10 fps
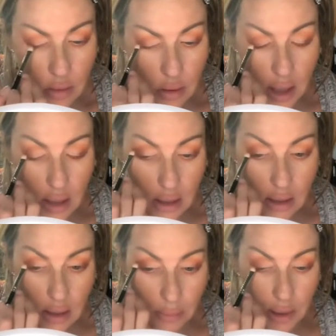So I'm kind of
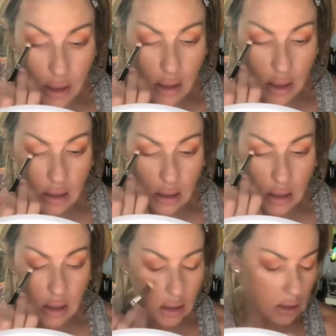keeping this
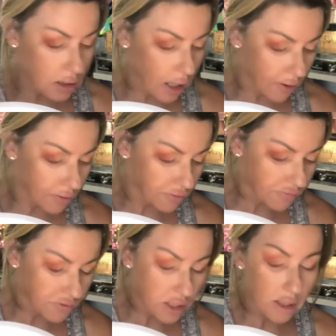in this
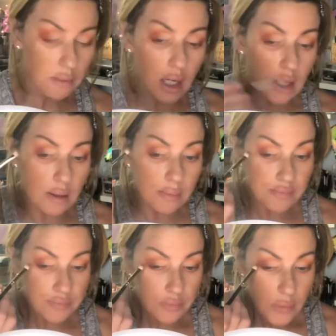outer V. I'm kind of
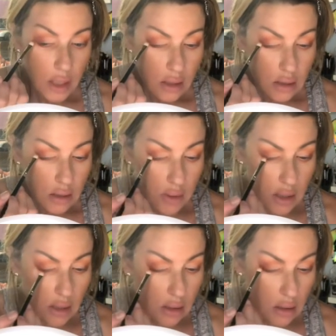
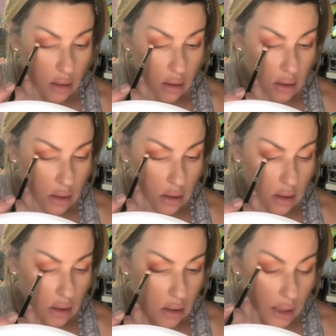doing a little
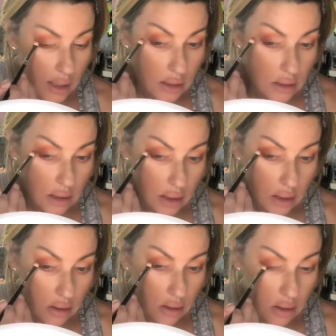slant
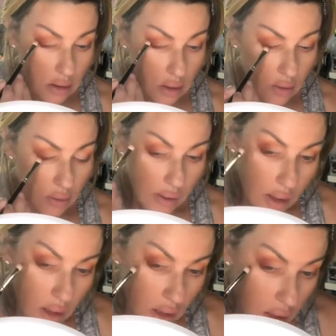here, so
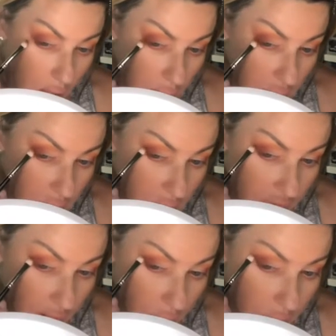almost as
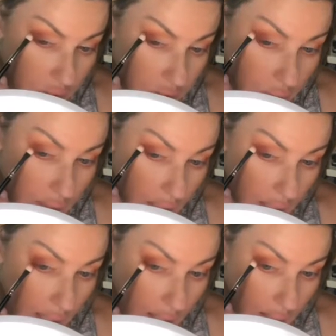if I were doing
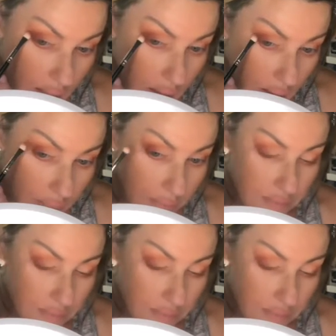a